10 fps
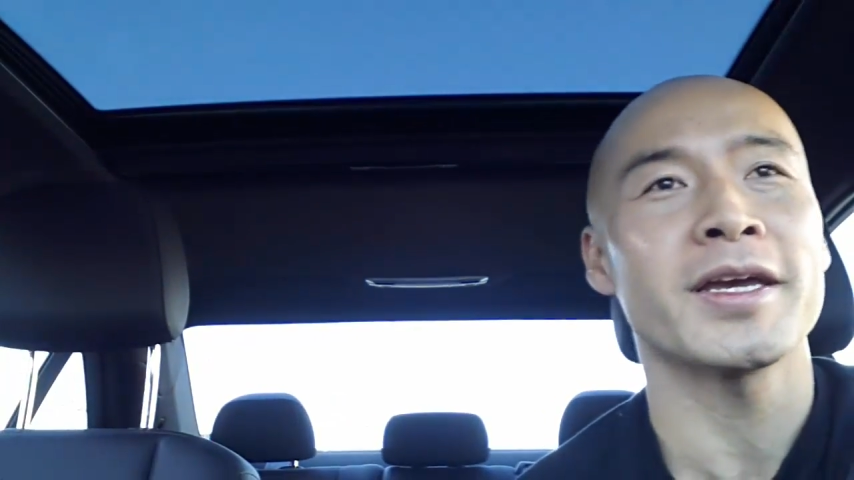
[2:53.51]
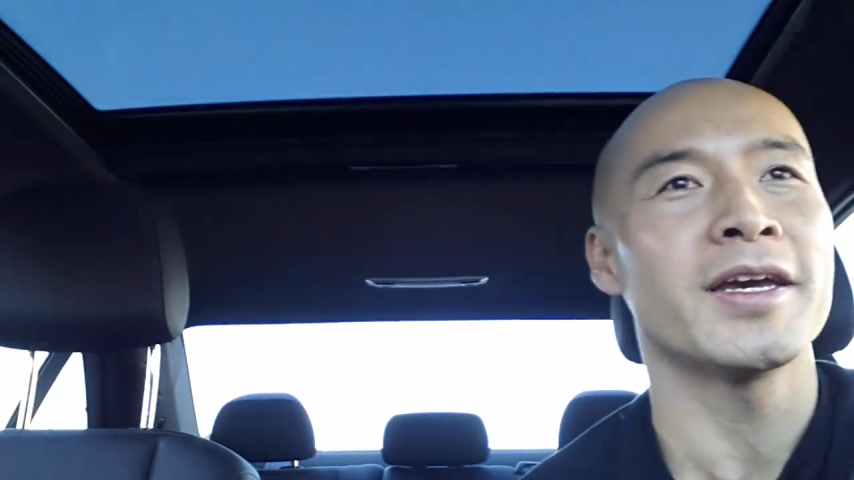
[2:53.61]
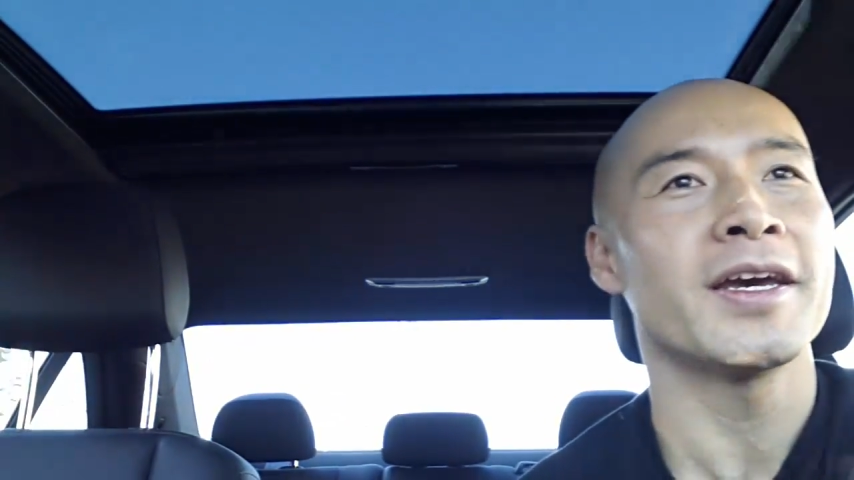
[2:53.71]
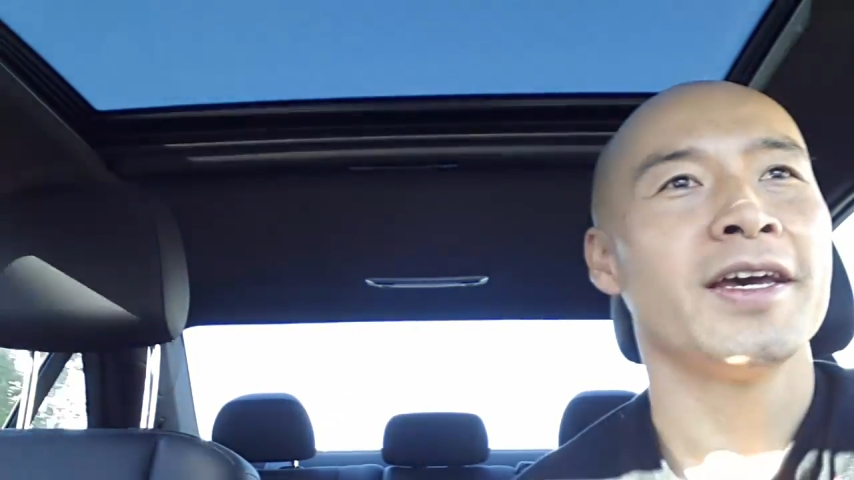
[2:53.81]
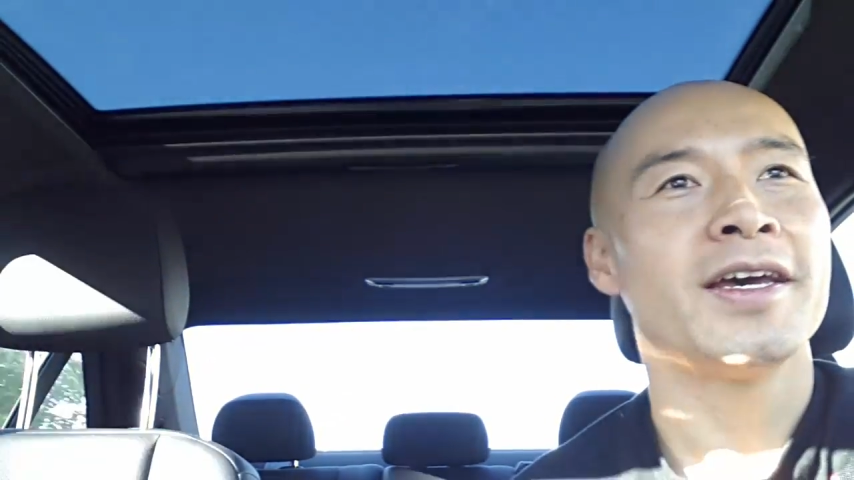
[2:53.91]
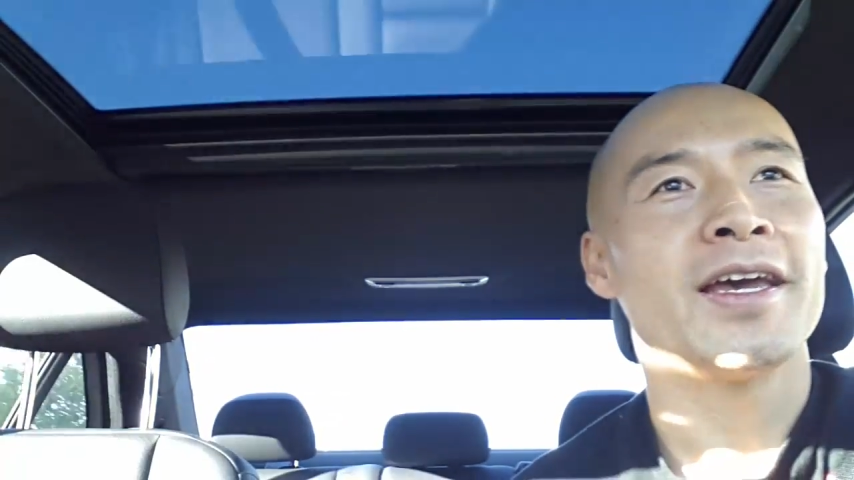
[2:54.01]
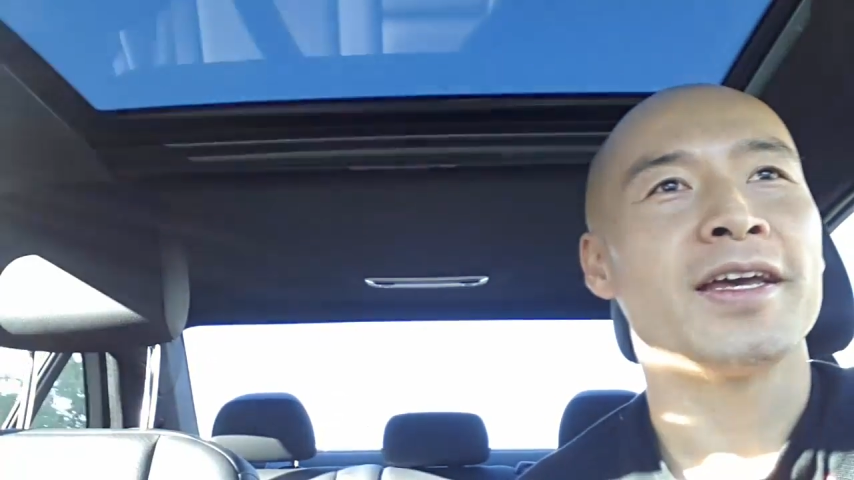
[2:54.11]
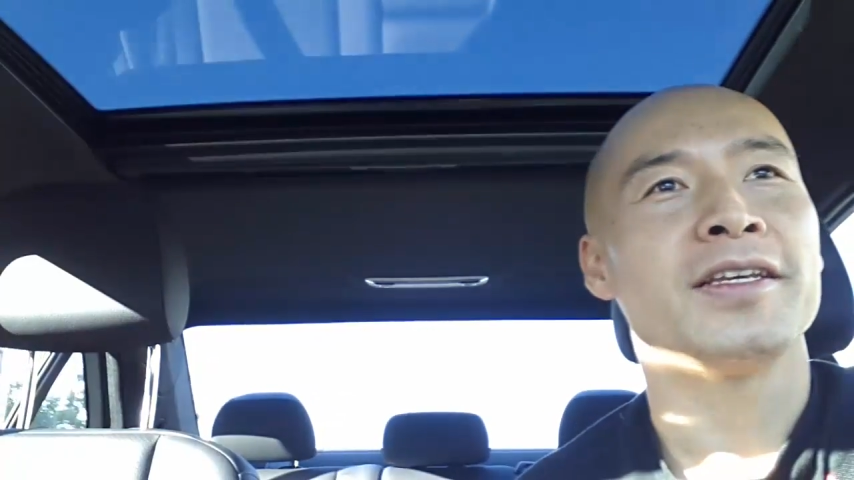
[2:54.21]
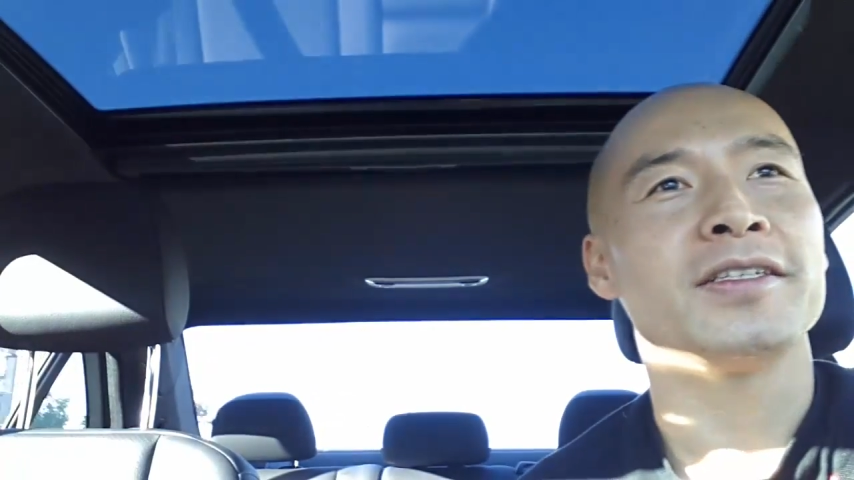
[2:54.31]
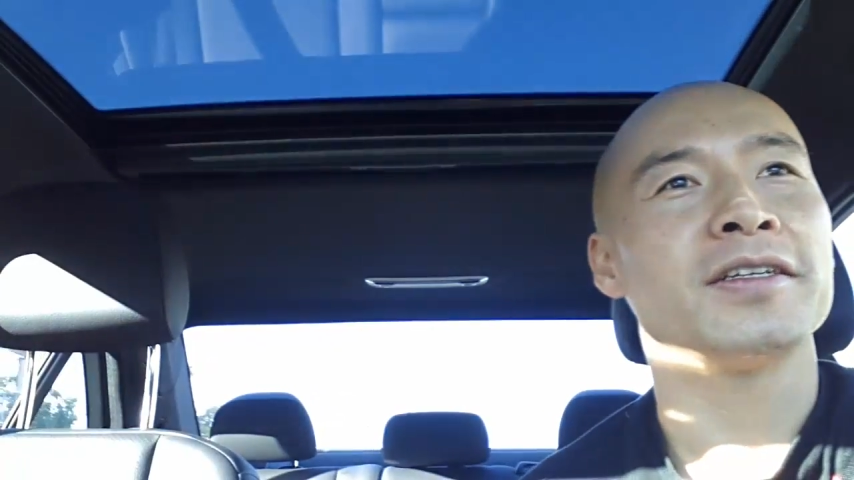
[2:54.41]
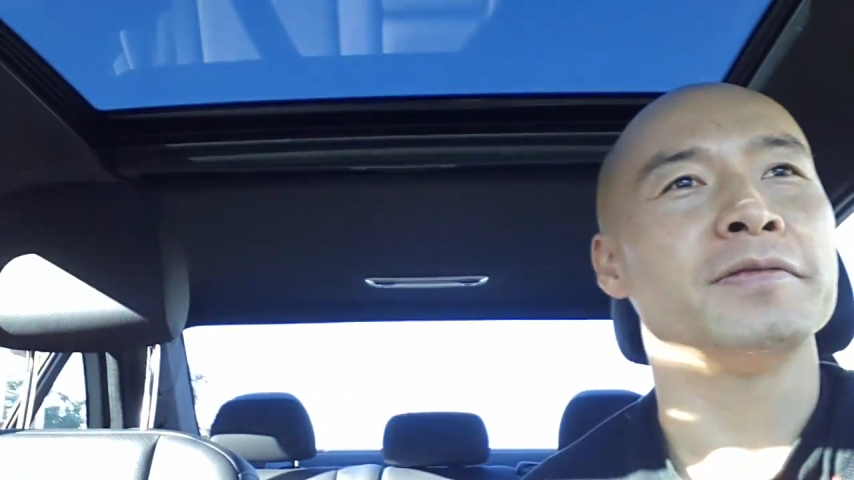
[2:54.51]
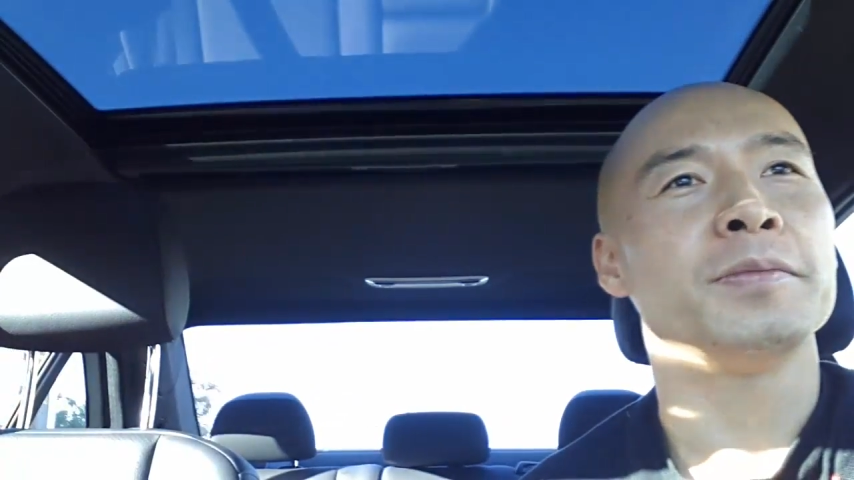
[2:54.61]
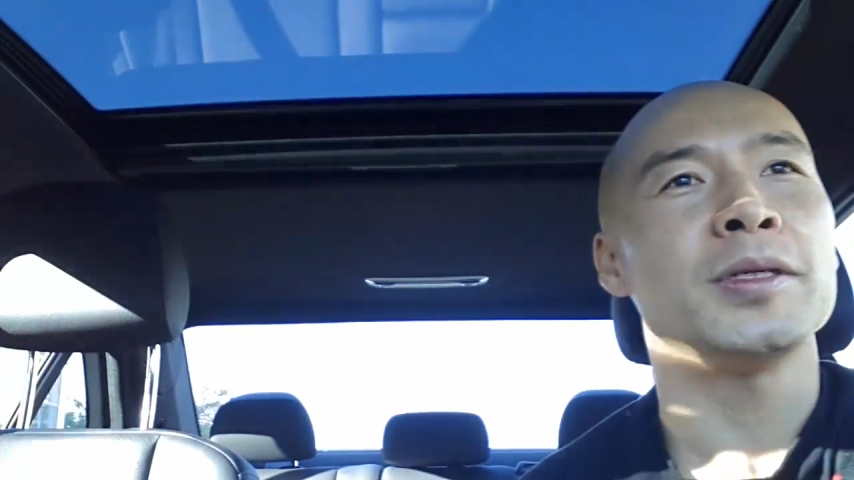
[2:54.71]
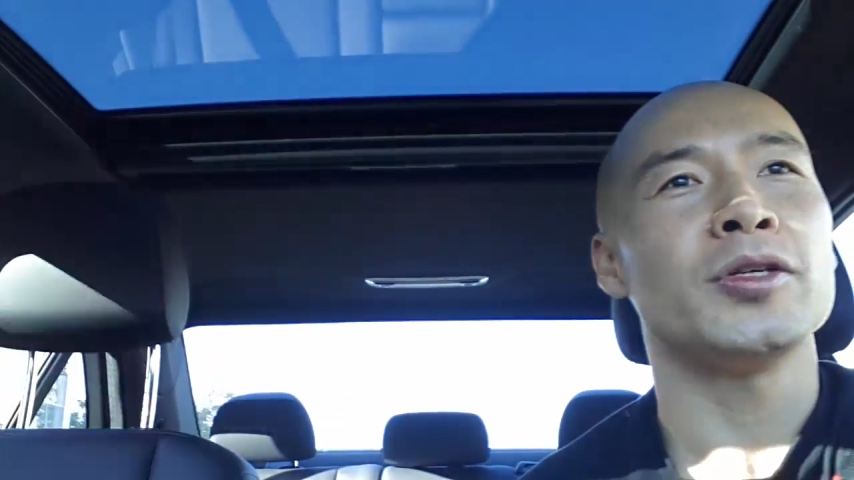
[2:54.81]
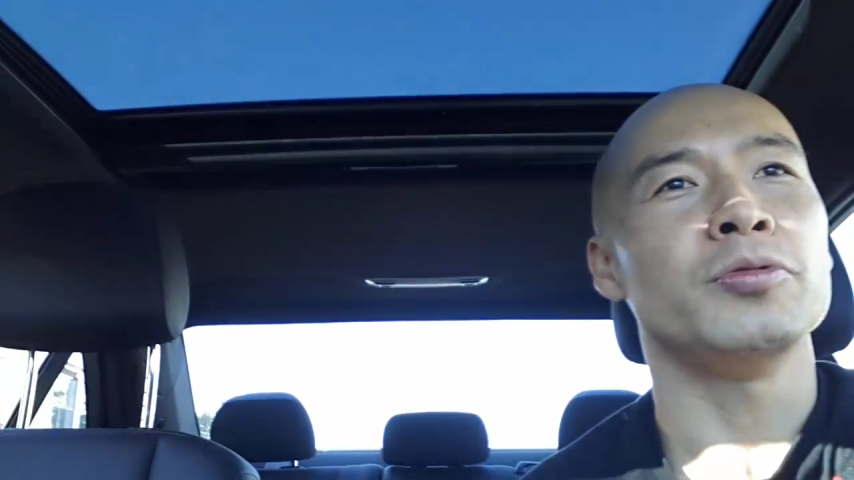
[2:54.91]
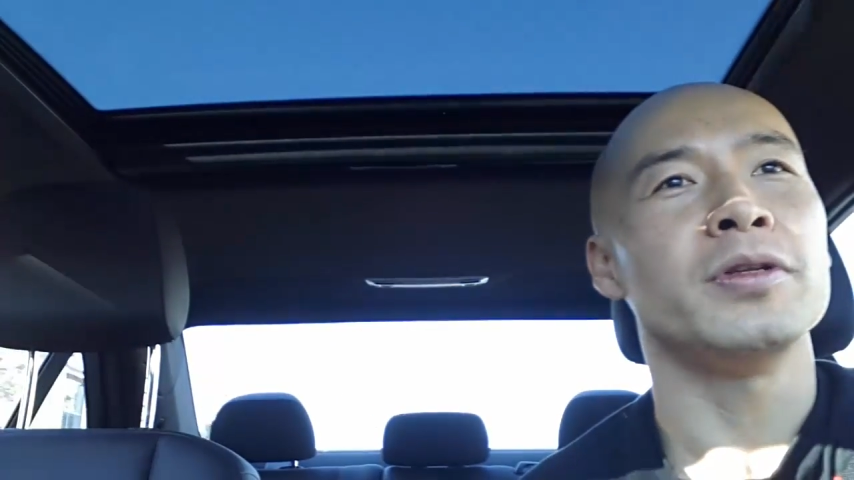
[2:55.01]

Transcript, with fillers: and He's given me